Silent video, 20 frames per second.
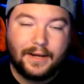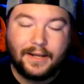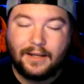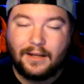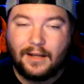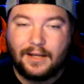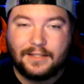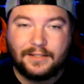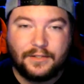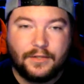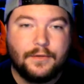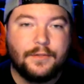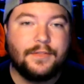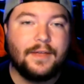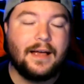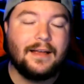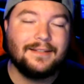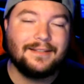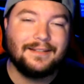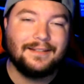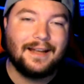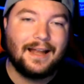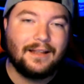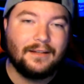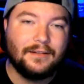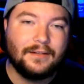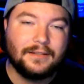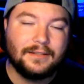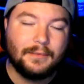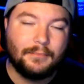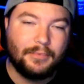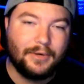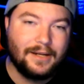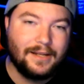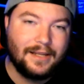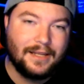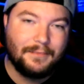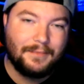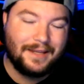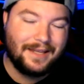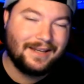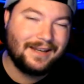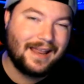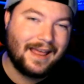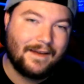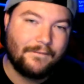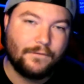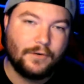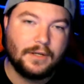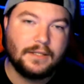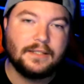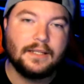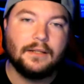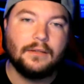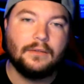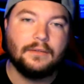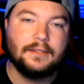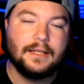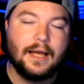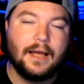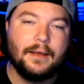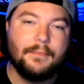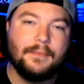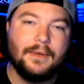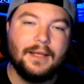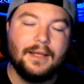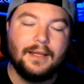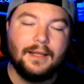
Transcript: It costs $2,000 to bring him in every single time,